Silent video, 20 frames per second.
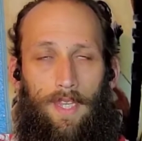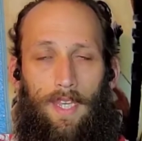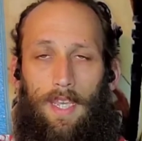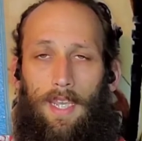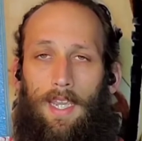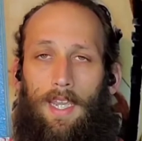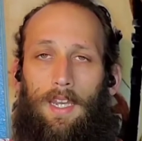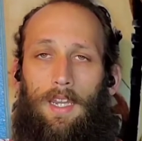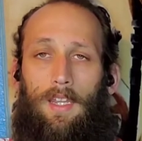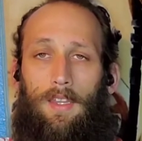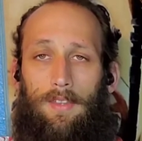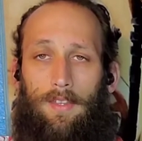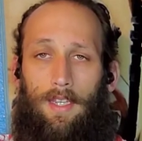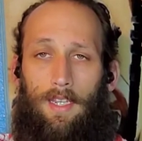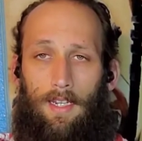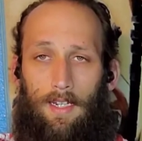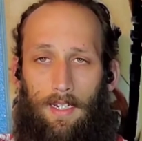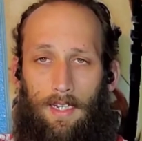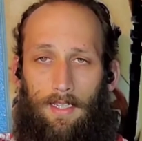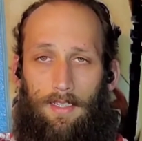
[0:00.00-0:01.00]

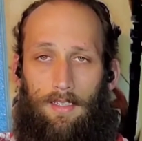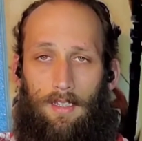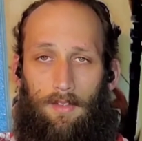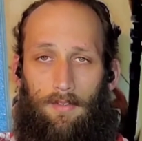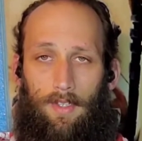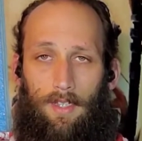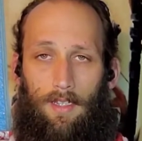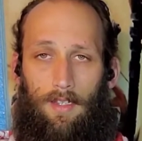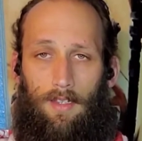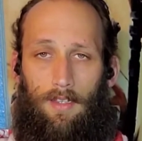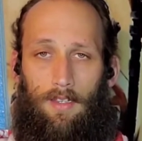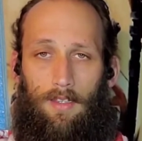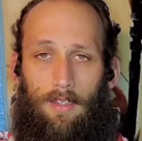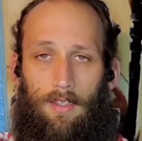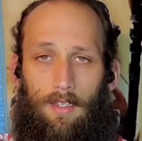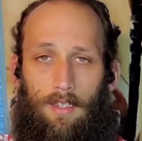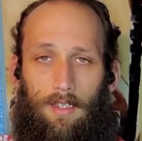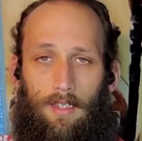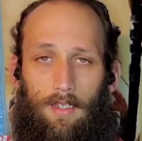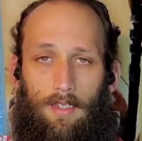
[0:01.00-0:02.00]
anythingness of it,
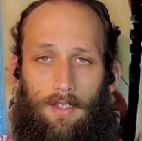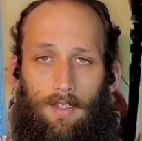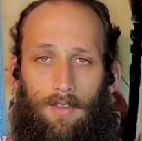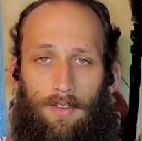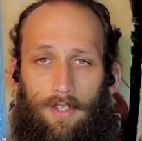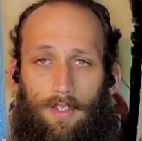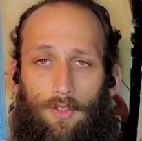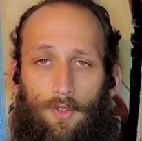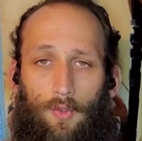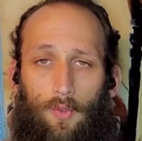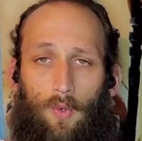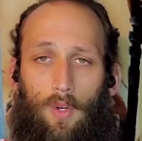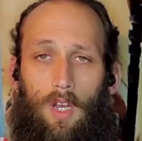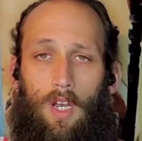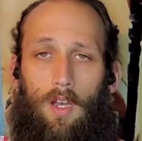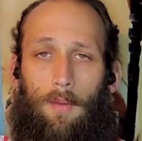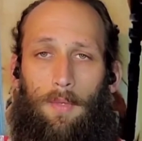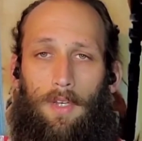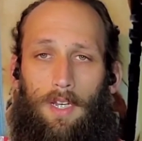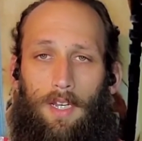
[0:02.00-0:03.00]
the
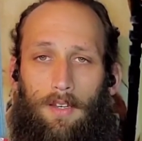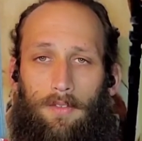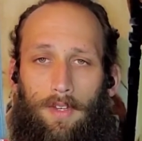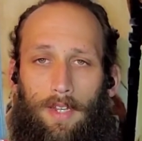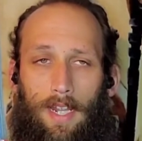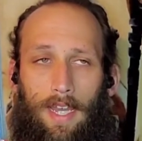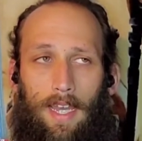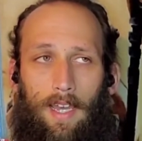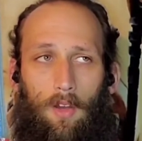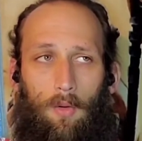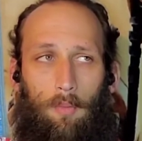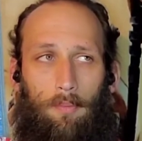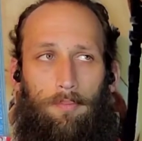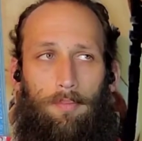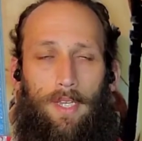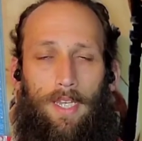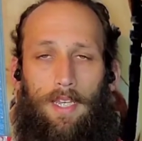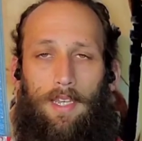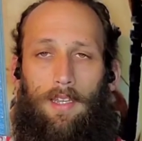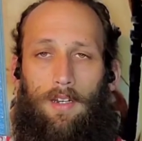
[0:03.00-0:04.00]
drama of it, how
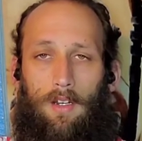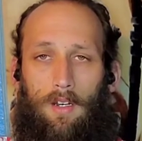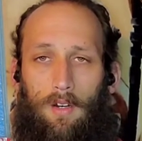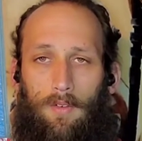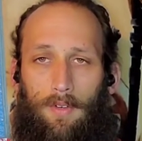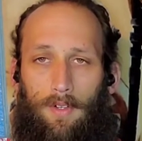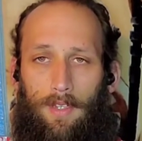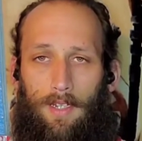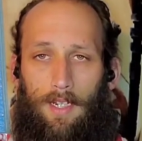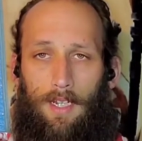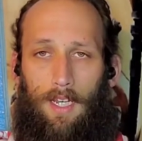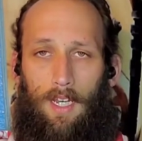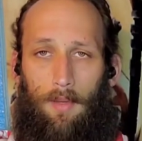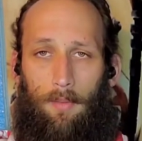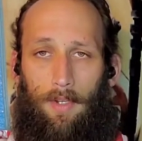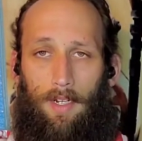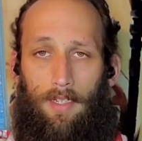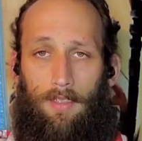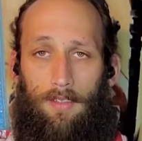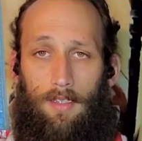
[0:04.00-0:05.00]
big and over the top
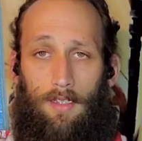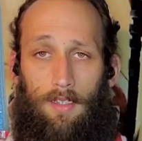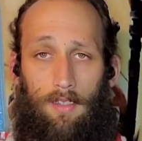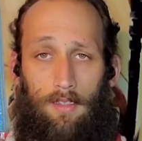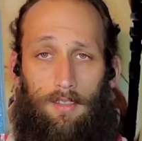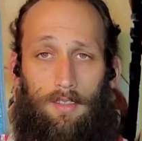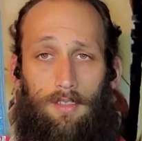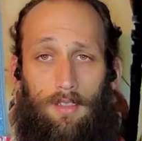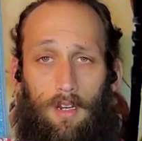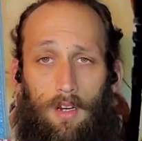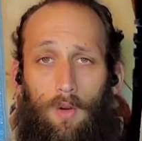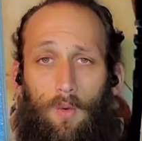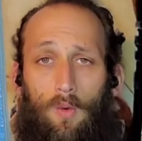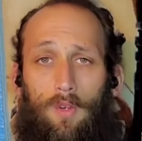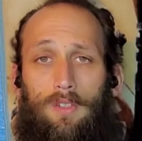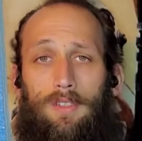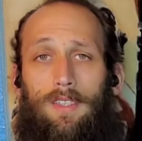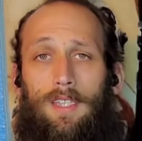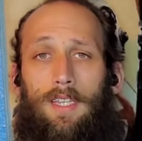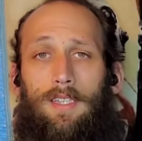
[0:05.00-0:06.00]
it is. Star
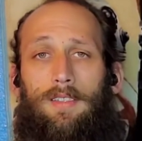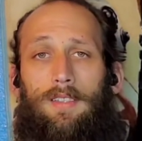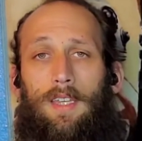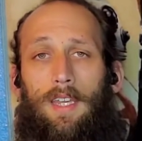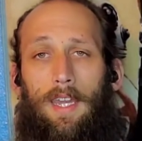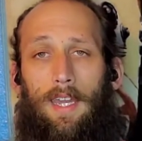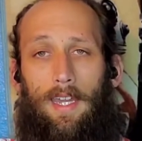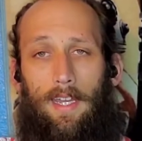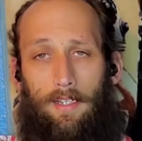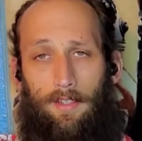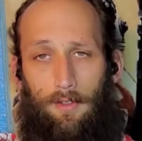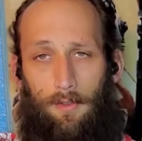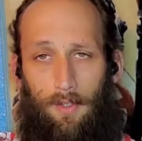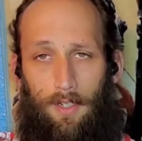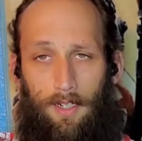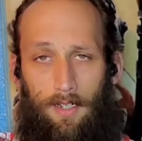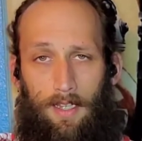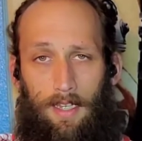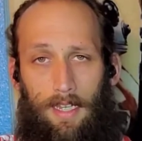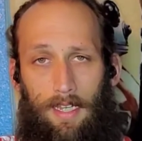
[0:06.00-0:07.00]
Wars is
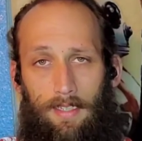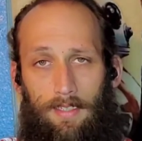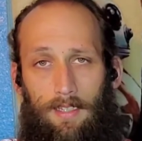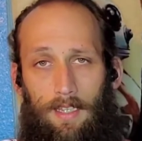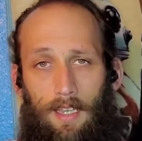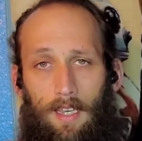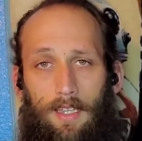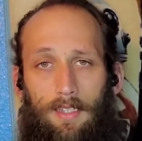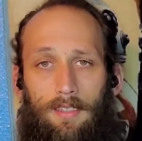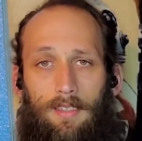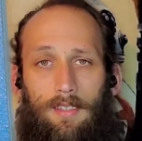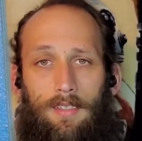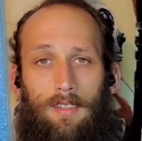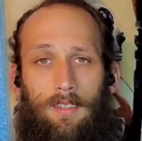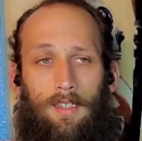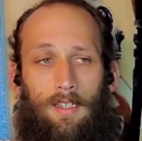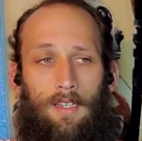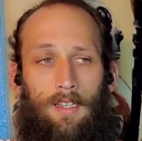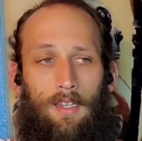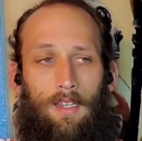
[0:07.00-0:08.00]
extra, guys. It
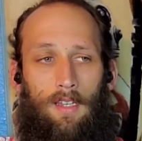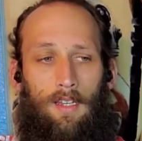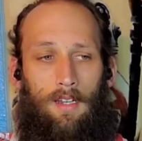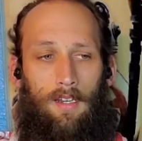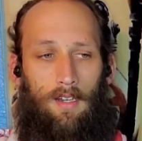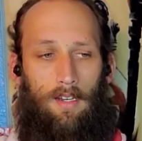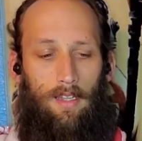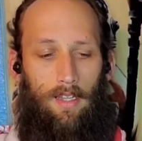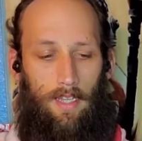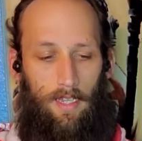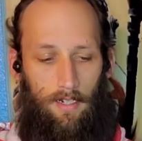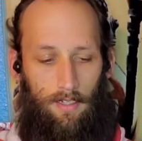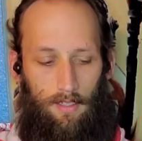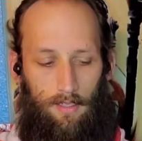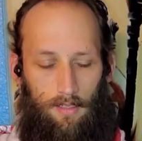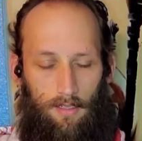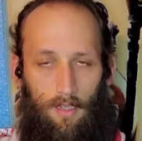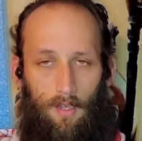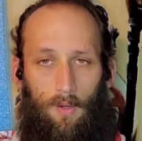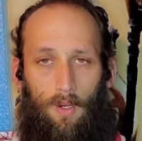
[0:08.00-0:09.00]
is
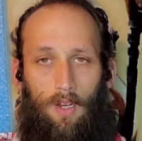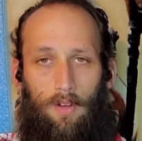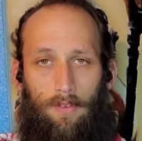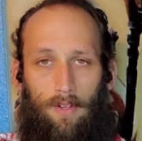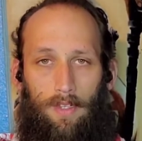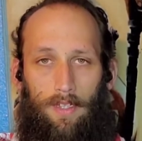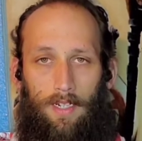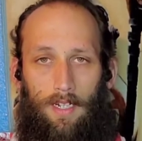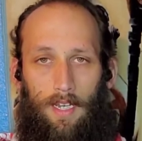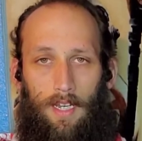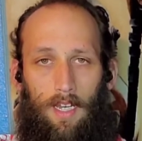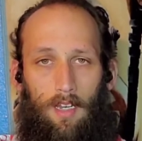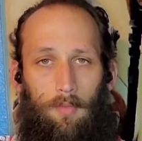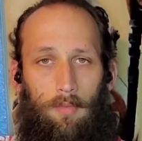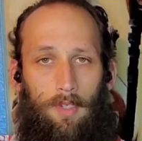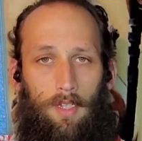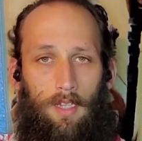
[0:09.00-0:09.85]
so over the top.